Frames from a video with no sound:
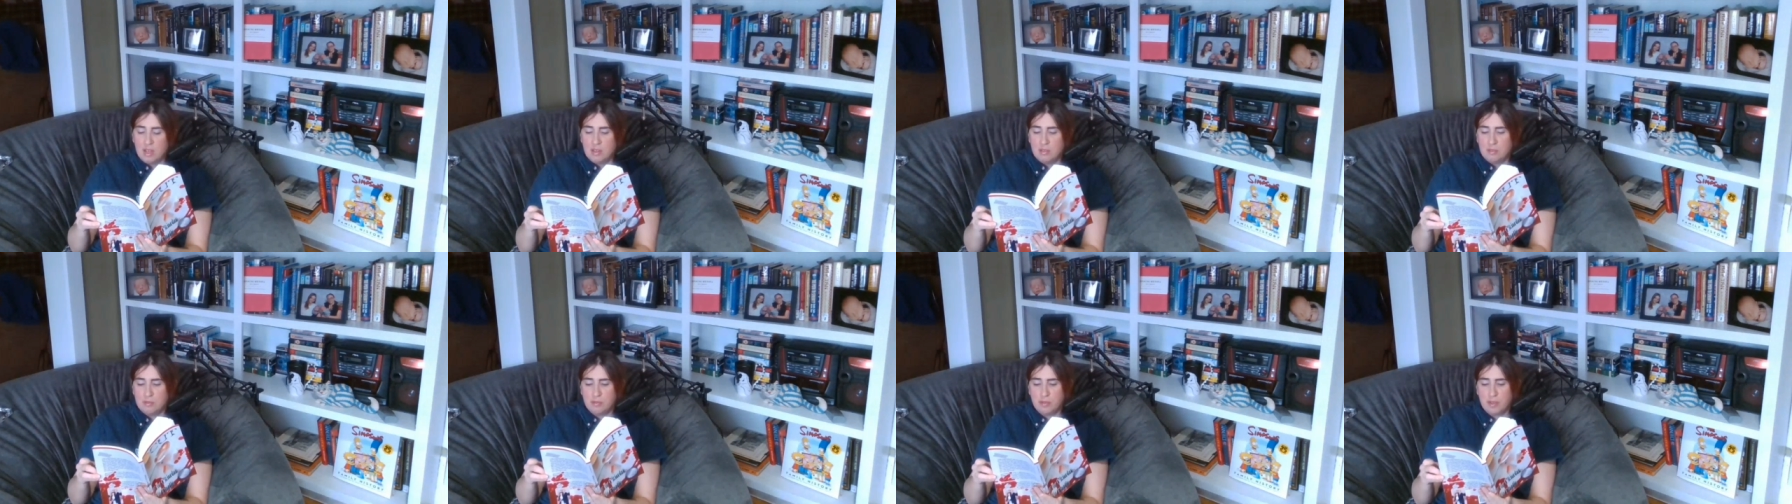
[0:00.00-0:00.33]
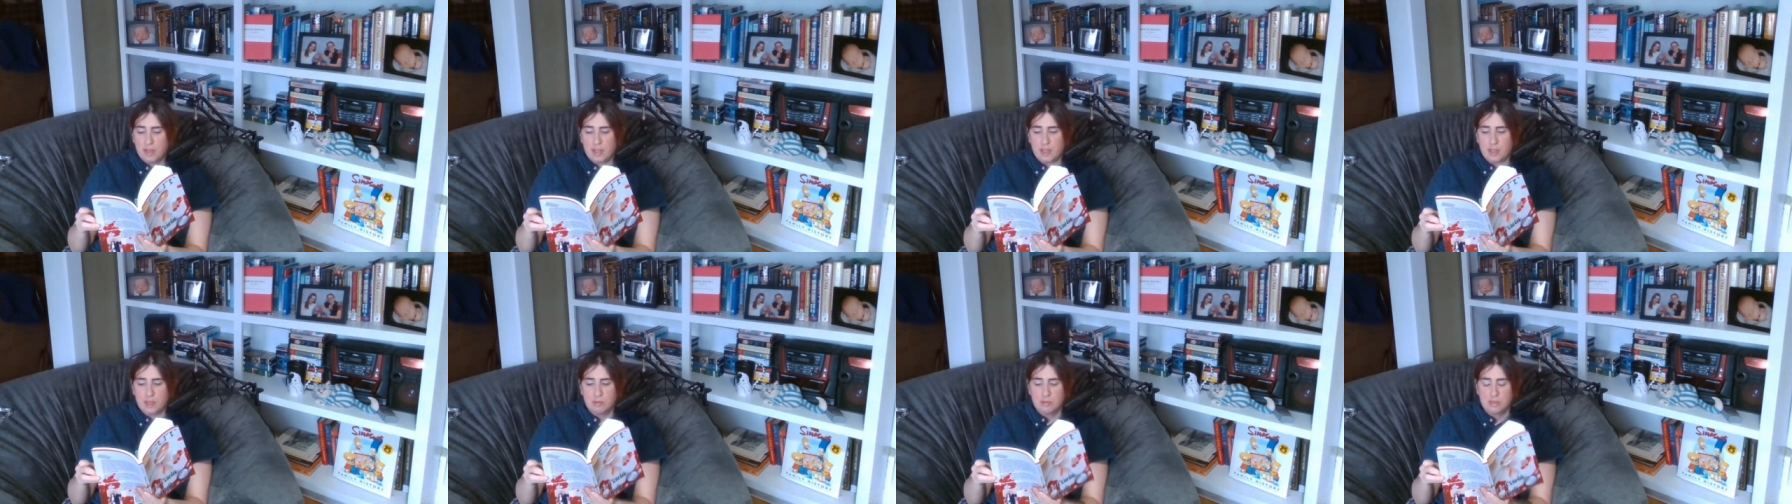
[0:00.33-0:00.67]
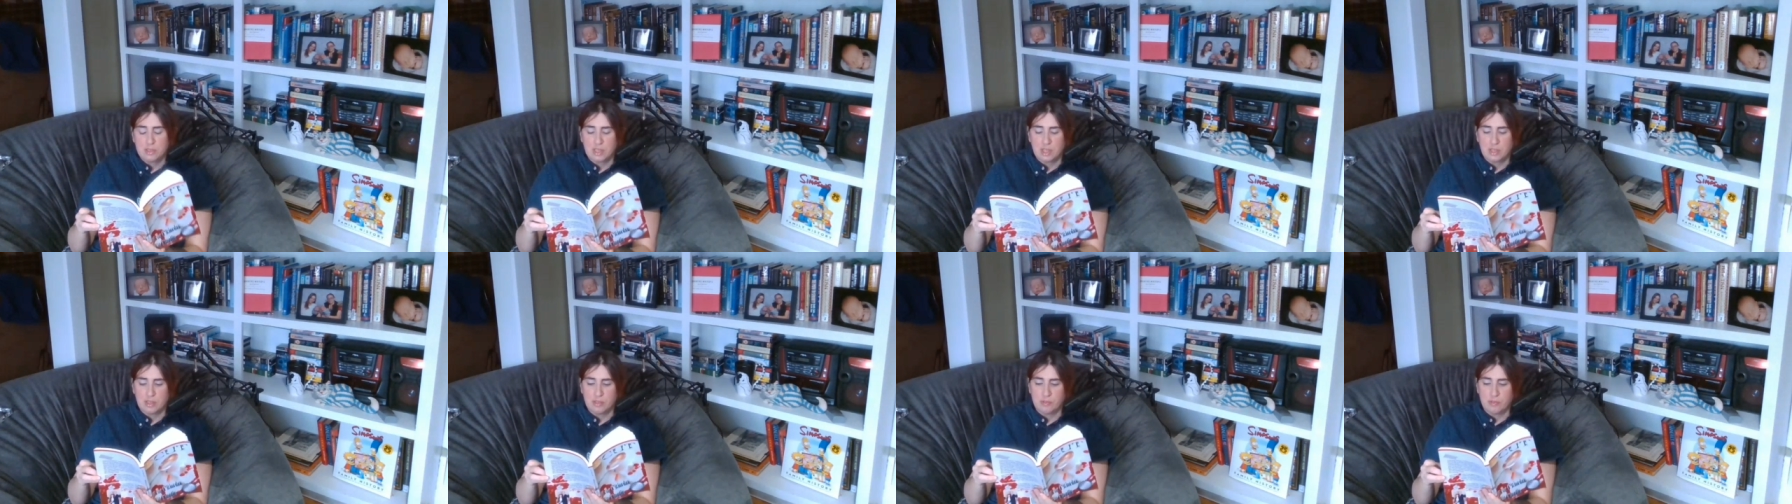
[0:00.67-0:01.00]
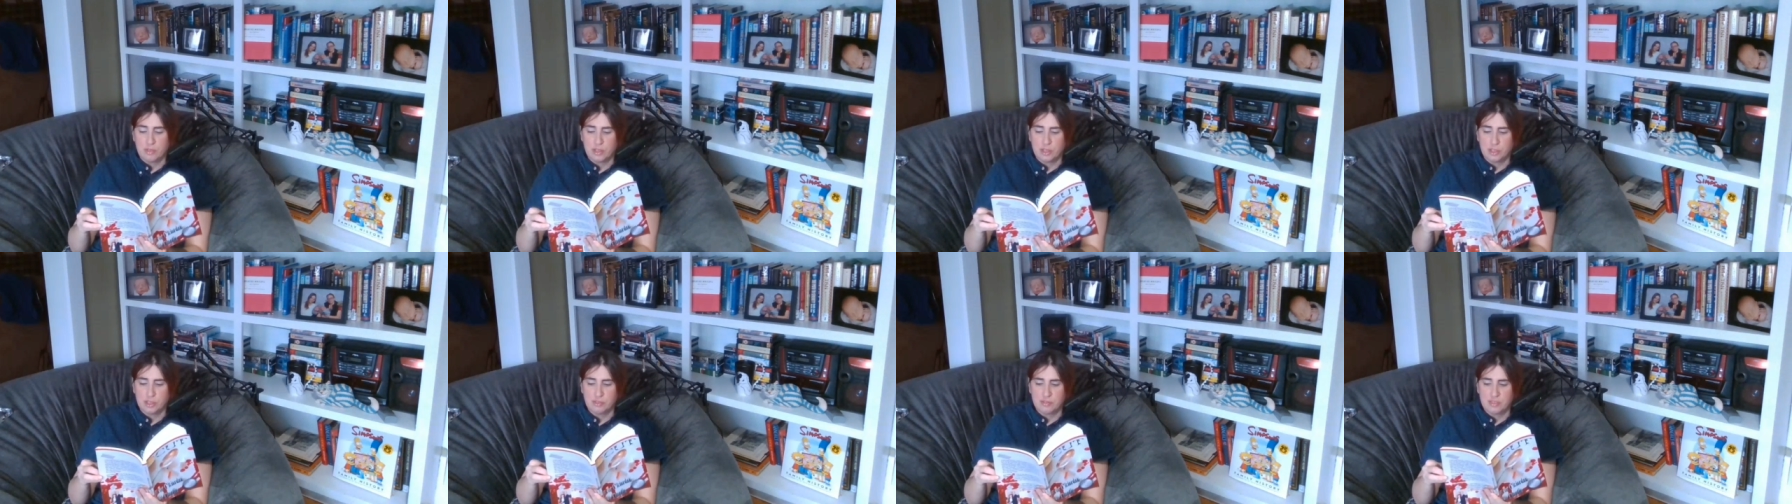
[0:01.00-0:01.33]
Fred was on the
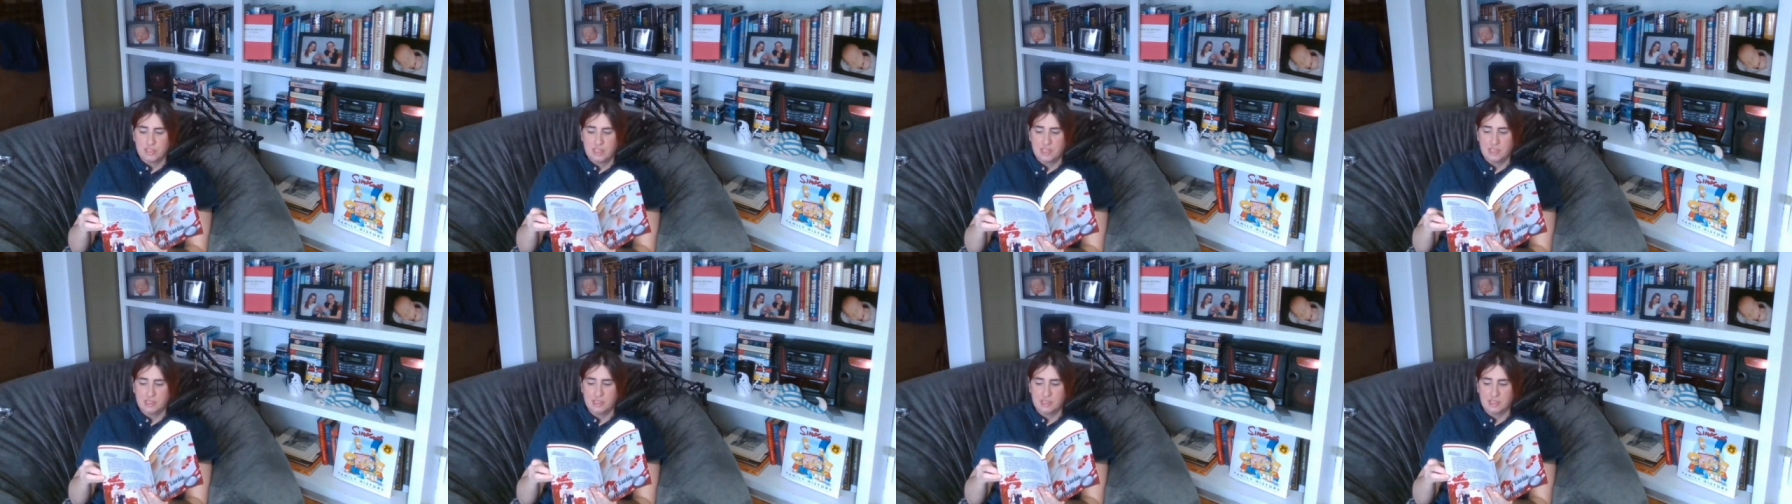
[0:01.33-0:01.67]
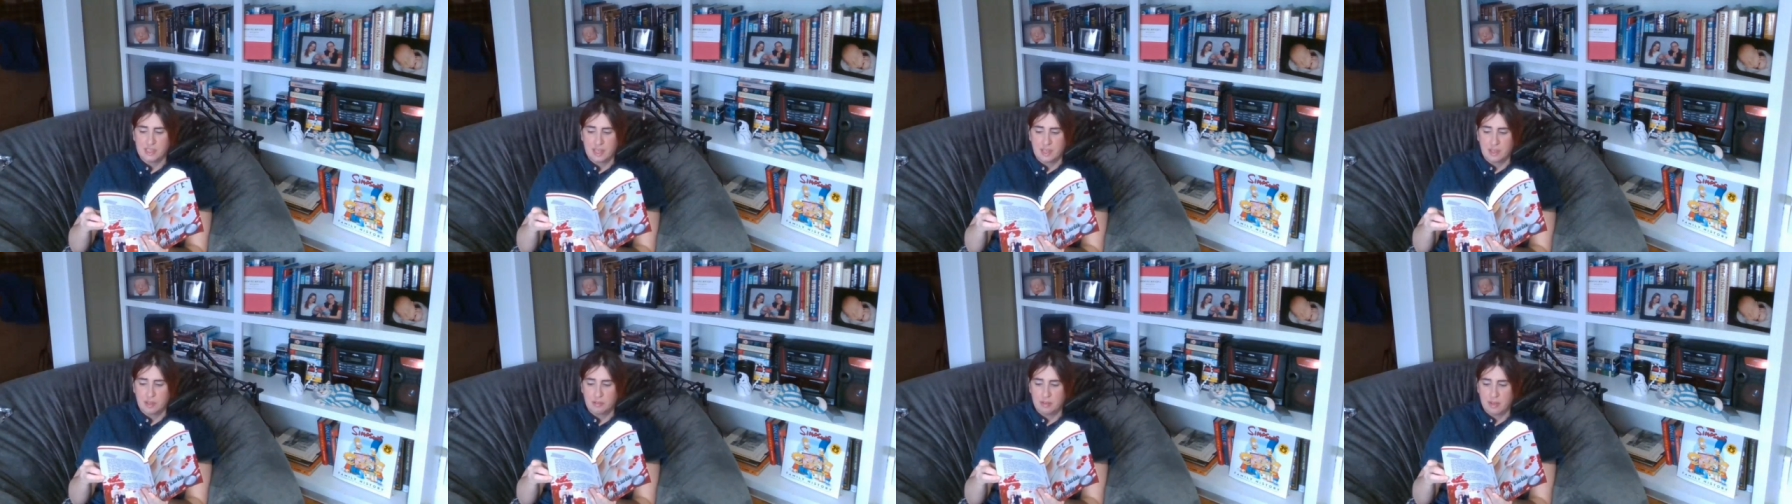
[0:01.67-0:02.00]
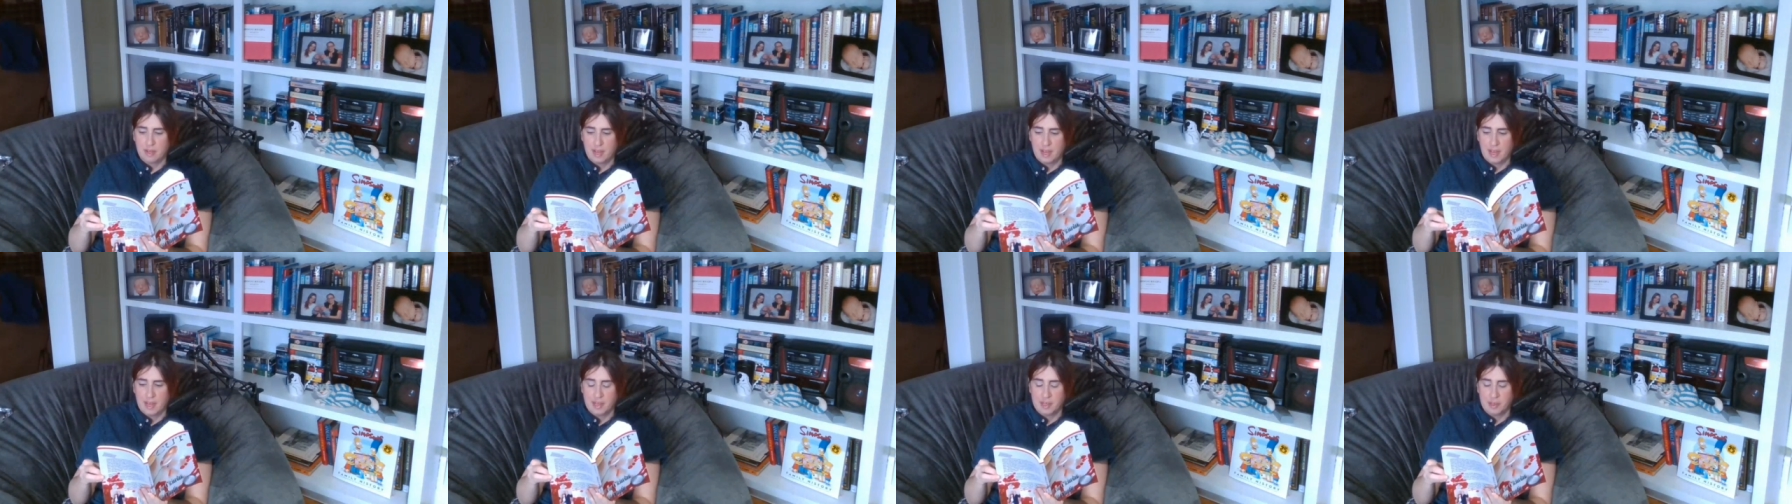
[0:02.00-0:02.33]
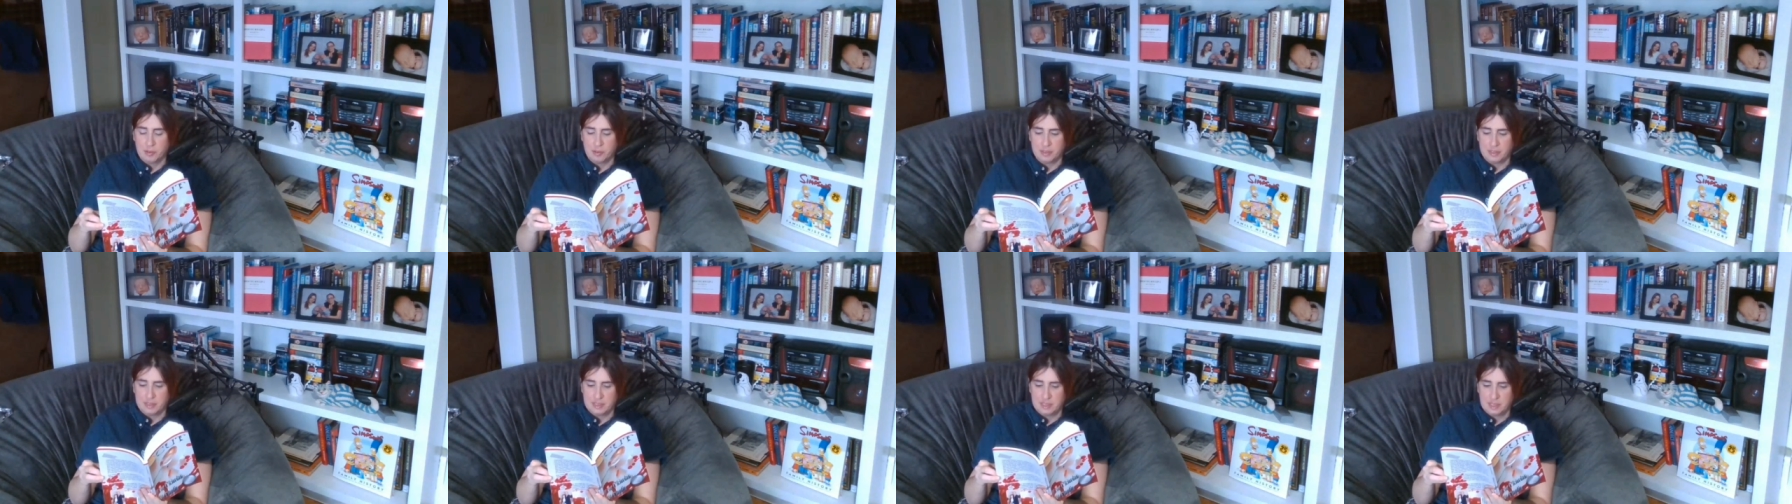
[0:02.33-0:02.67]
verge of tears now,
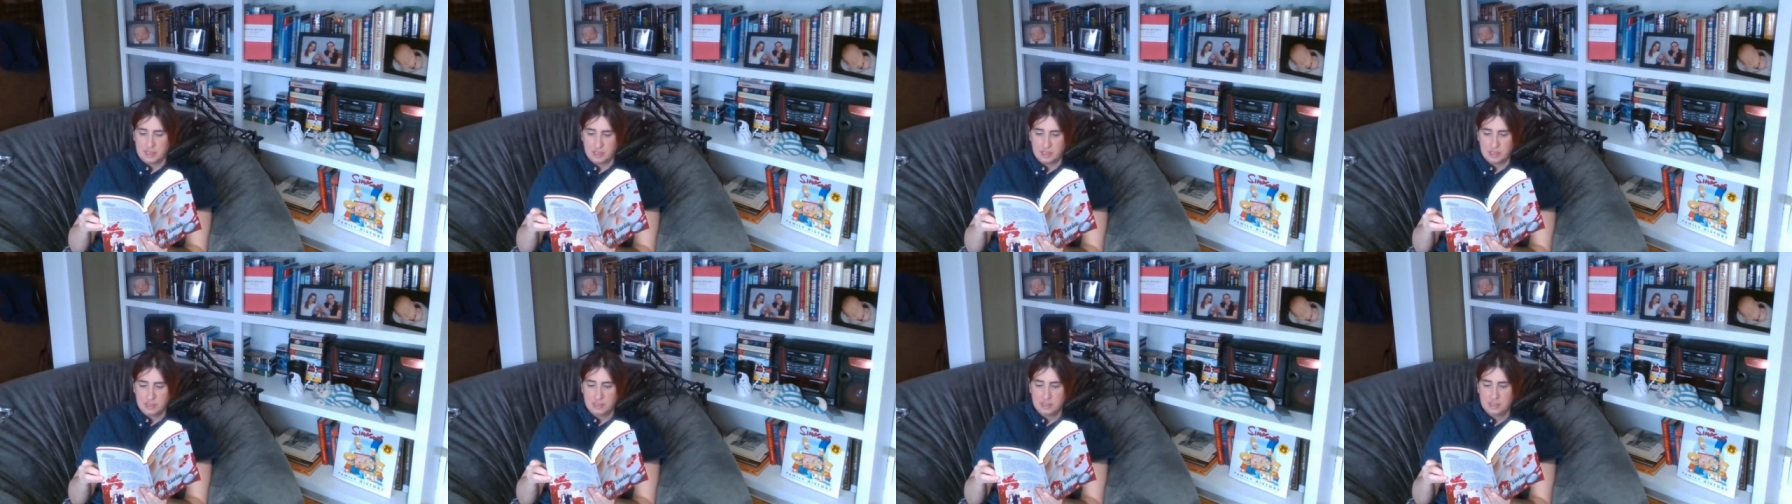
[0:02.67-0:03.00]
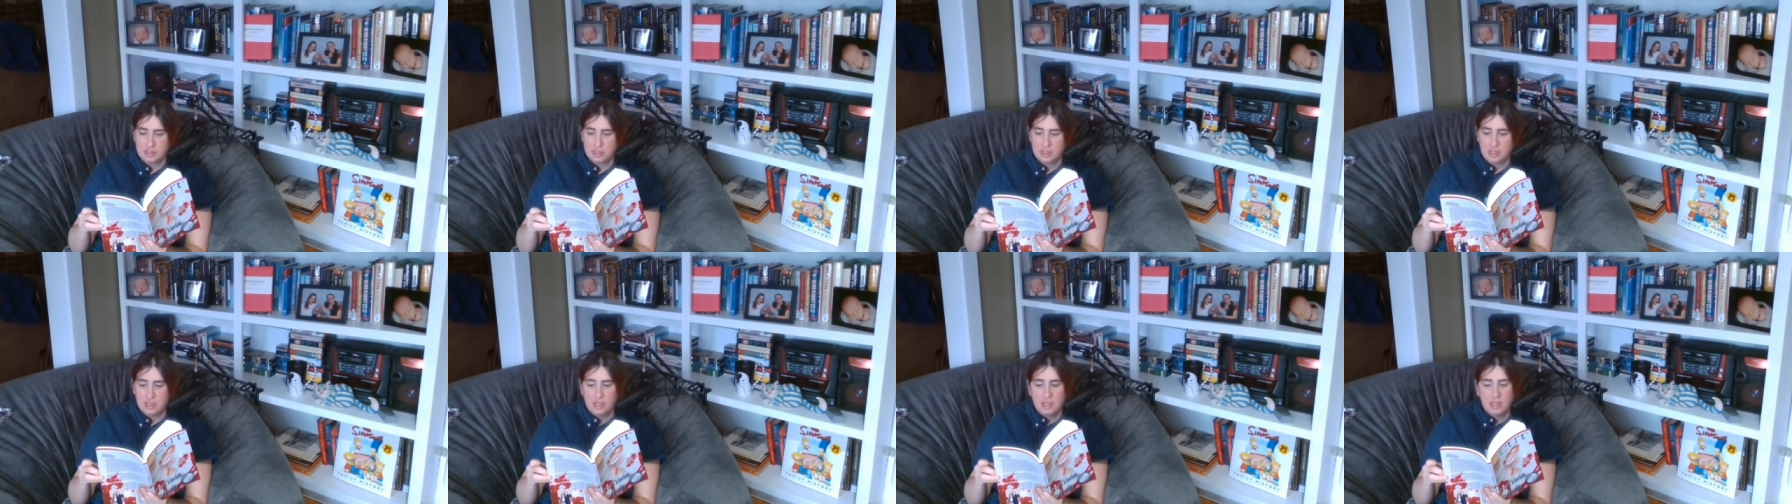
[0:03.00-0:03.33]
angry tears.